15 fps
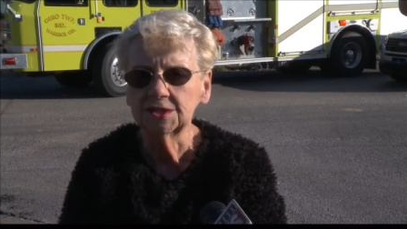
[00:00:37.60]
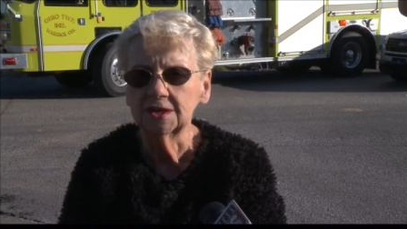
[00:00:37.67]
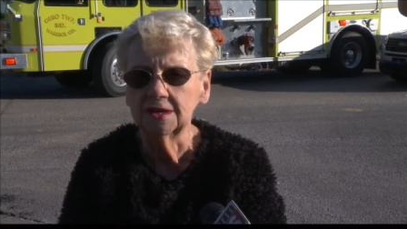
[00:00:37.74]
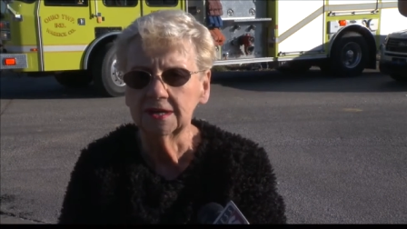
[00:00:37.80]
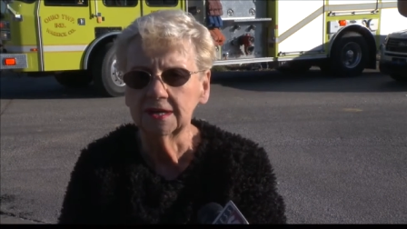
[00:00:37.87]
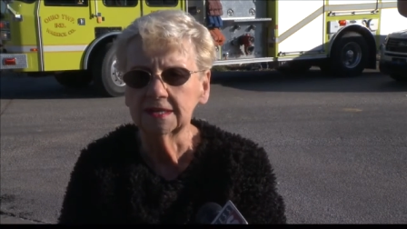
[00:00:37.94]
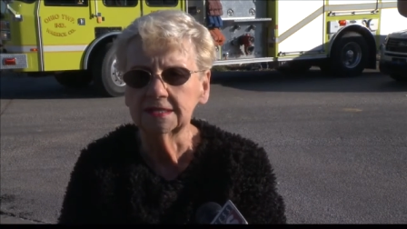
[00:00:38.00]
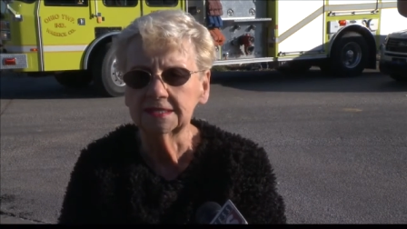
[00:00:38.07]

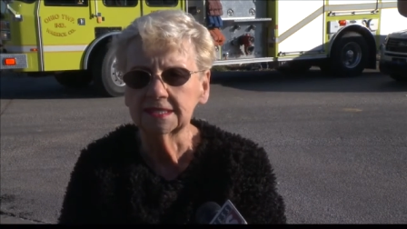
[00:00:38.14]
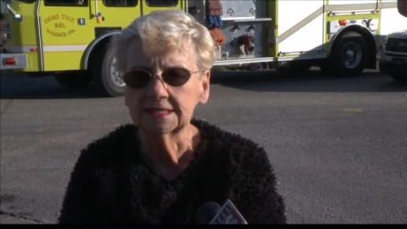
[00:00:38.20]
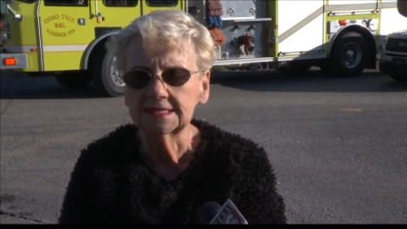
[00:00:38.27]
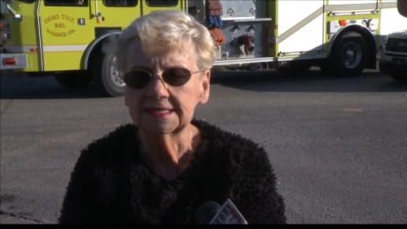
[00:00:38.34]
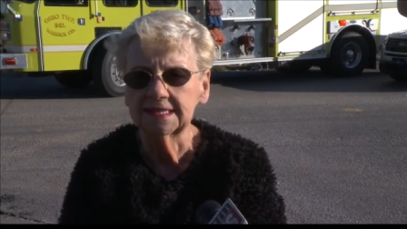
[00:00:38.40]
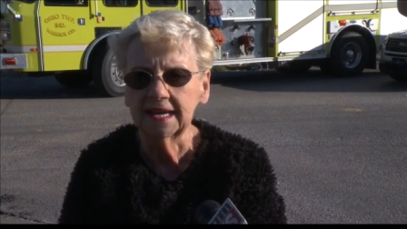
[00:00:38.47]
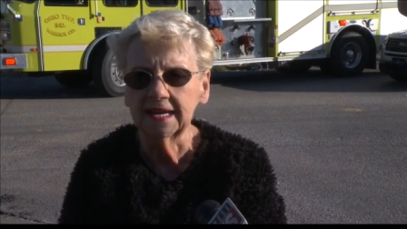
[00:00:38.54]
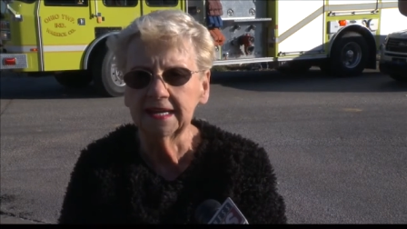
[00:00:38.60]
on it to
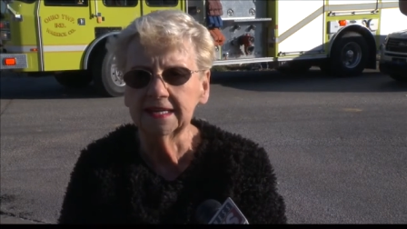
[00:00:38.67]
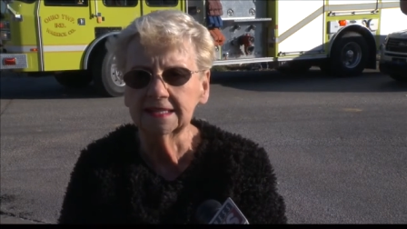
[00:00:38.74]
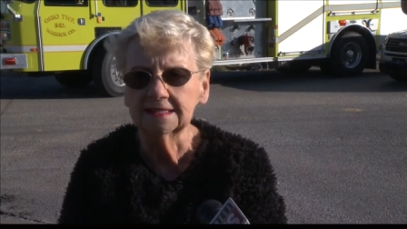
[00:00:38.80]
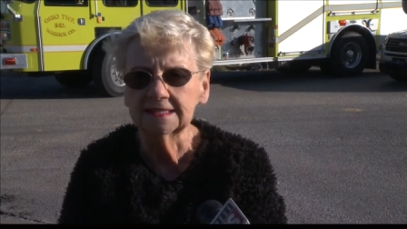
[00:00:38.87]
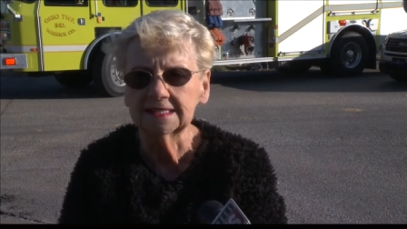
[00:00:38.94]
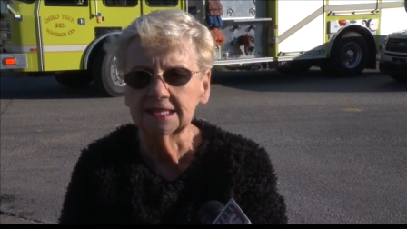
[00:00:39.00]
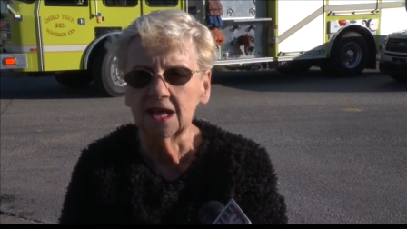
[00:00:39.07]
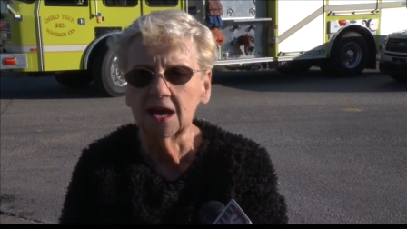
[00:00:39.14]
stay
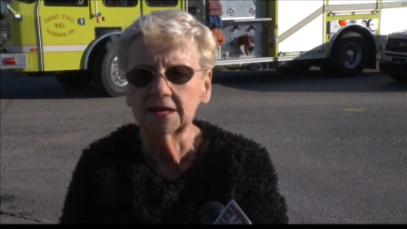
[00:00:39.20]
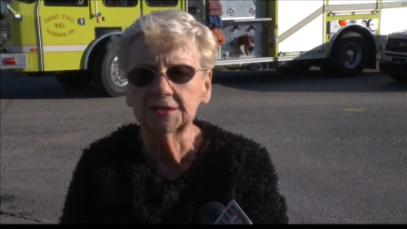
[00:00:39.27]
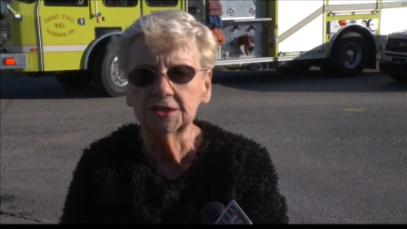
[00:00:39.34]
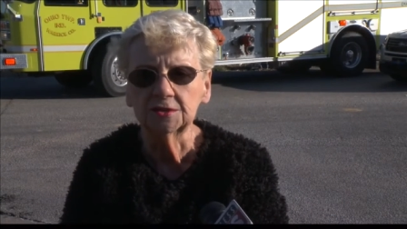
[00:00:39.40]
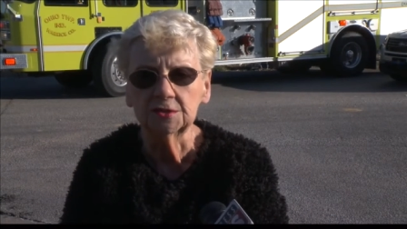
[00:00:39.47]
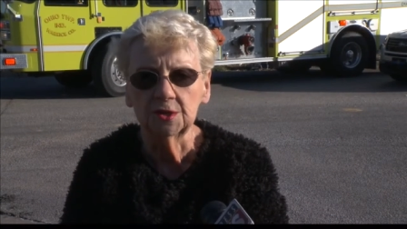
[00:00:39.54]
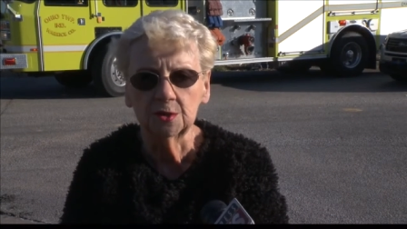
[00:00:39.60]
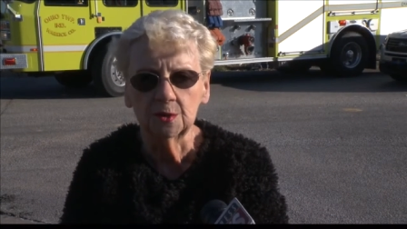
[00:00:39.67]
and lock
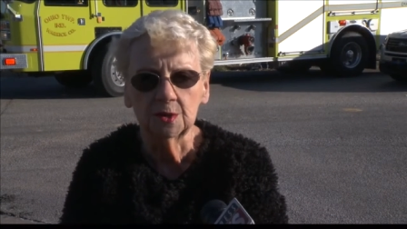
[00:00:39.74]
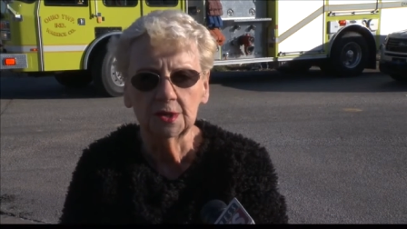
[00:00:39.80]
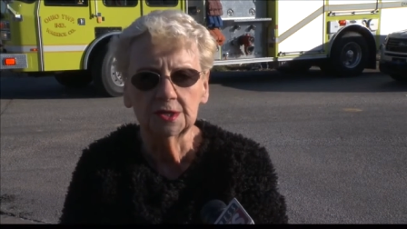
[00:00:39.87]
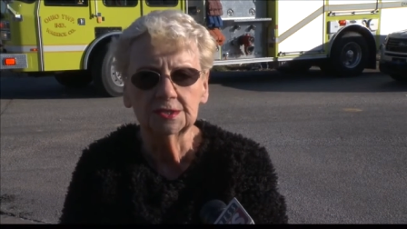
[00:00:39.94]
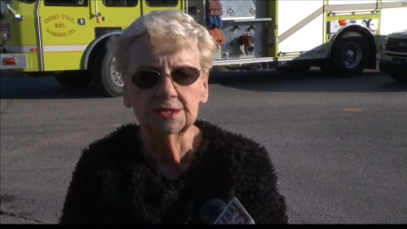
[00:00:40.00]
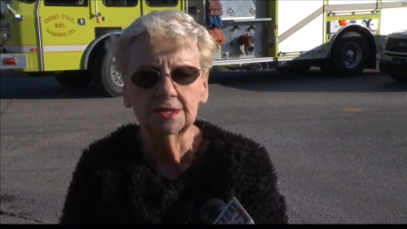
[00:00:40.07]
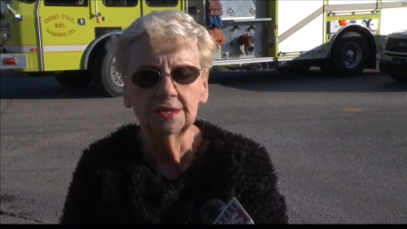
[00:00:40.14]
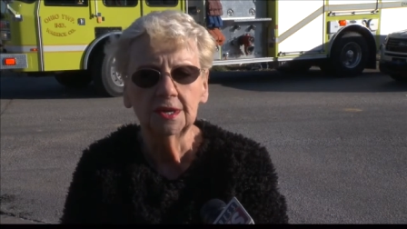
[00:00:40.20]
your
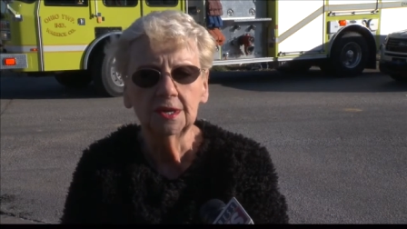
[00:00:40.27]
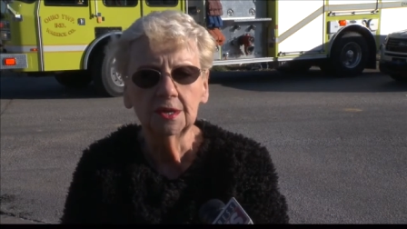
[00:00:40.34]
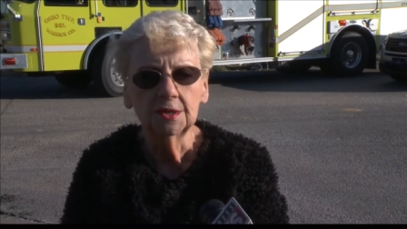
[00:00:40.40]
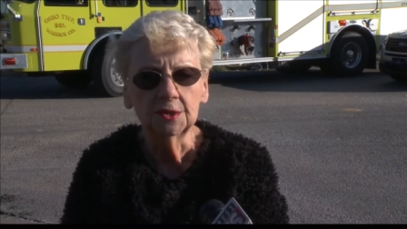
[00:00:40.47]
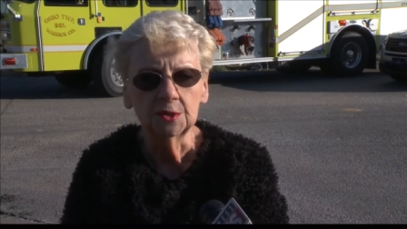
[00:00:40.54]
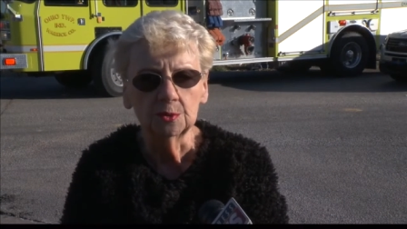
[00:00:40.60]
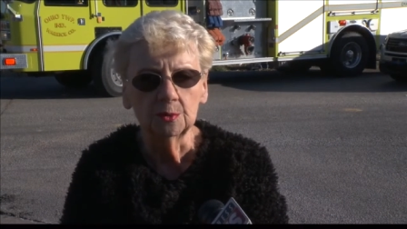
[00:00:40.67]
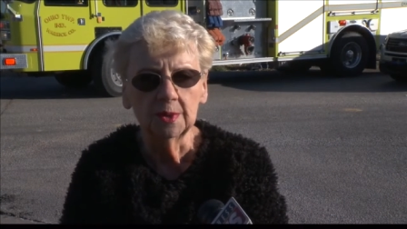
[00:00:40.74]
doors,
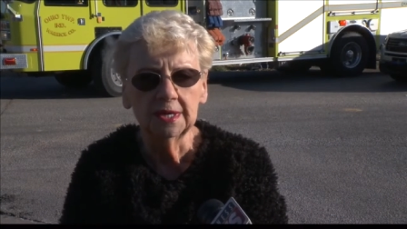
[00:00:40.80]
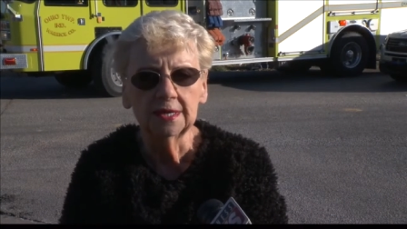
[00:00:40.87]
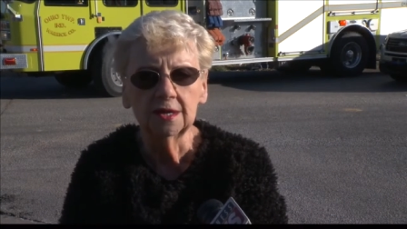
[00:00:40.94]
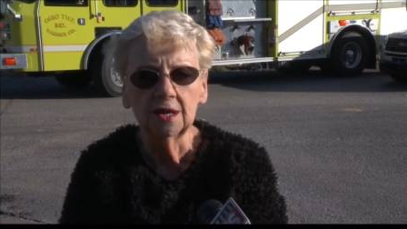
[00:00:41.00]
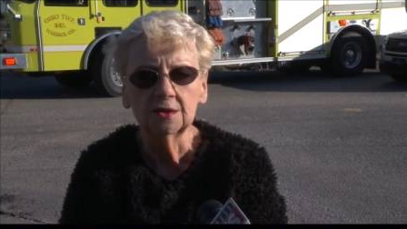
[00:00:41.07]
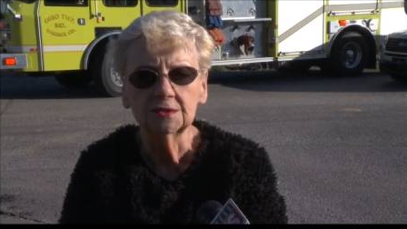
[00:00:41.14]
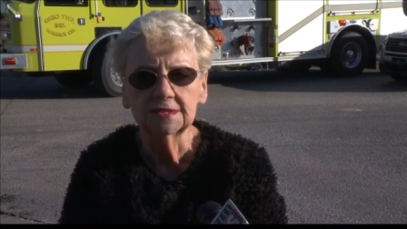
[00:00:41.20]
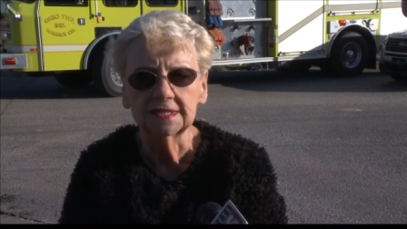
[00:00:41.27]
your
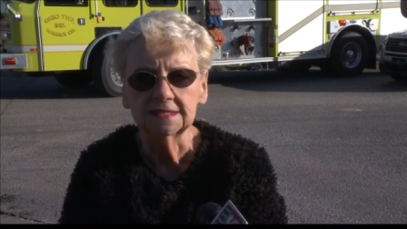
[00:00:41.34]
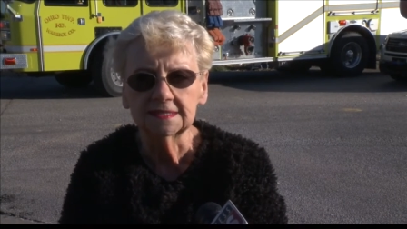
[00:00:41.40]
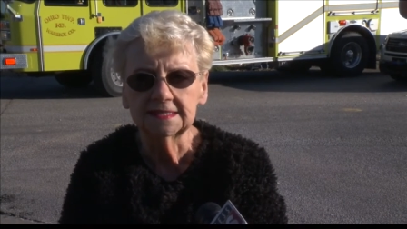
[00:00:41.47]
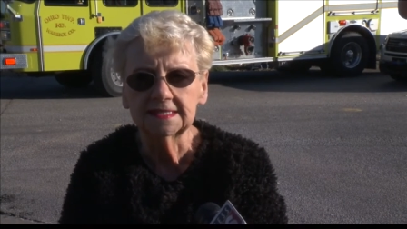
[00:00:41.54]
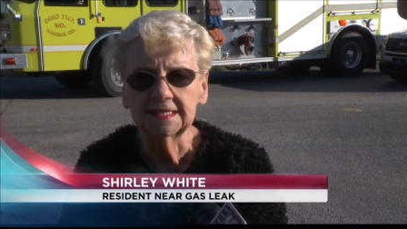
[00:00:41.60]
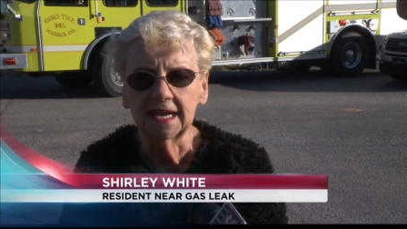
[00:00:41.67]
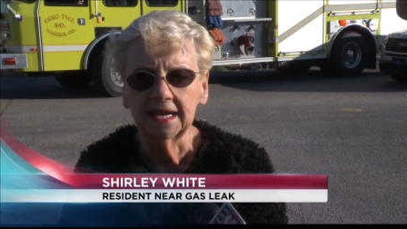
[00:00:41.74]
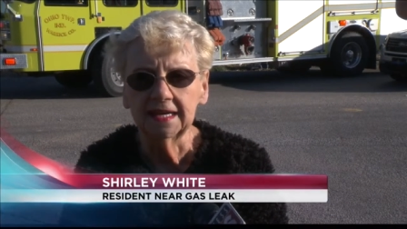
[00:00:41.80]
windows, and
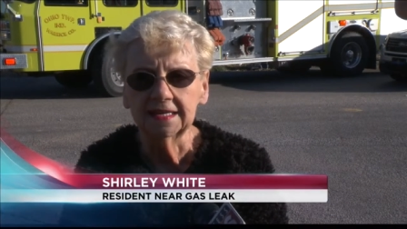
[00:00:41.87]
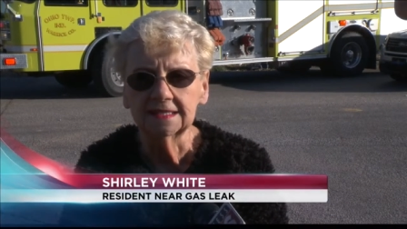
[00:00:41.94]
stay